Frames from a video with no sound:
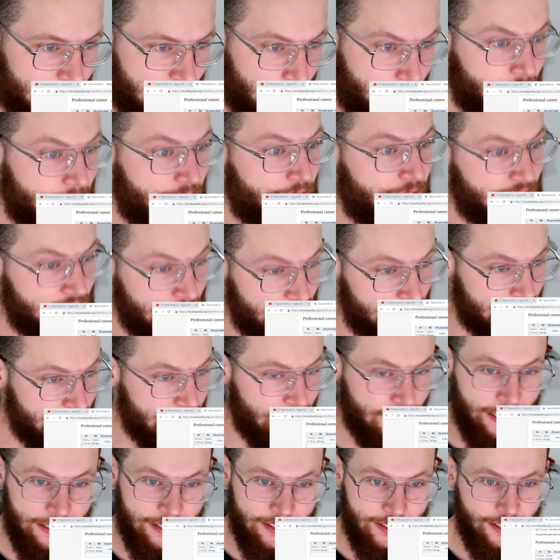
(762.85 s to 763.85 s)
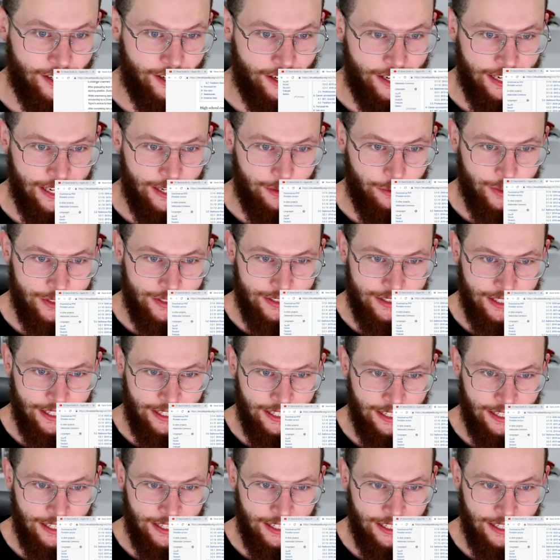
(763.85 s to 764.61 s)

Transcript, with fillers: He was the. Th- sorry, he was